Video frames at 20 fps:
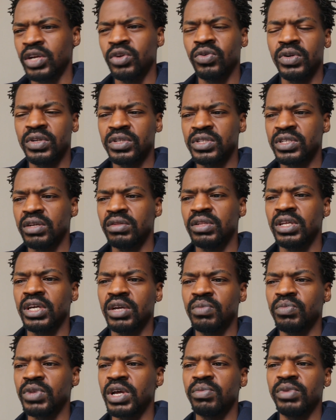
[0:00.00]
I don't want to sound
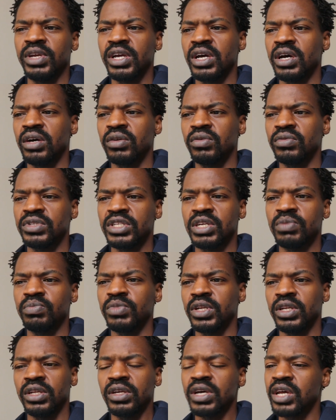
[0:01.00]
like I'm coming hard on
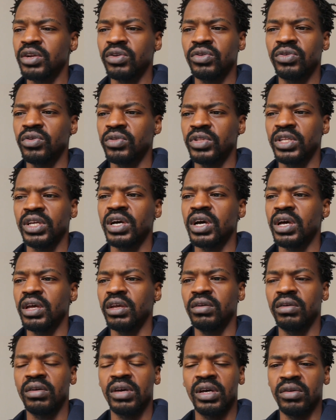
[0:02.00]
somebody. I don't know the
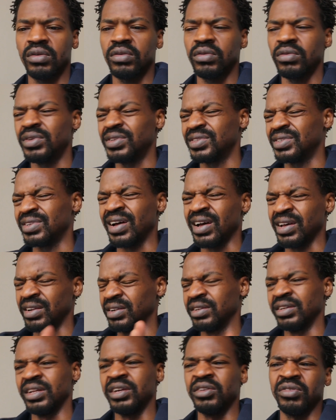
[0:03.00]
guy. I don't know his heart.
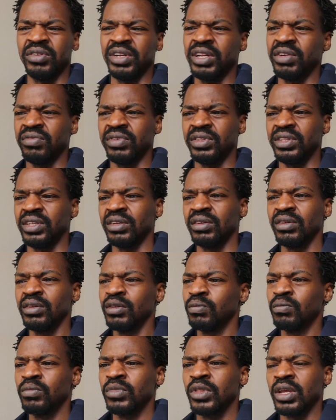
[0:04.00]
I don't know everything.
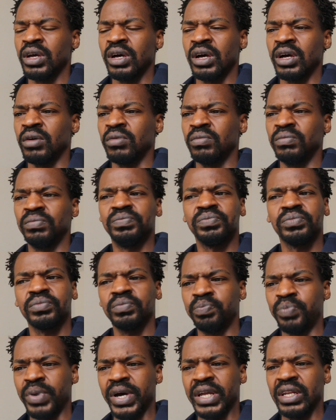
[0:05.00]
Um,
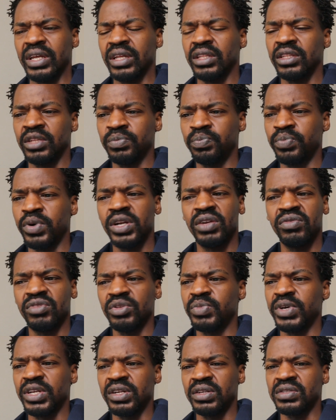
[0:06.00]
but the point of
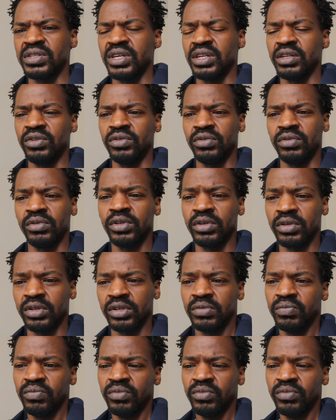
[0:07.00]
the matter is that you look.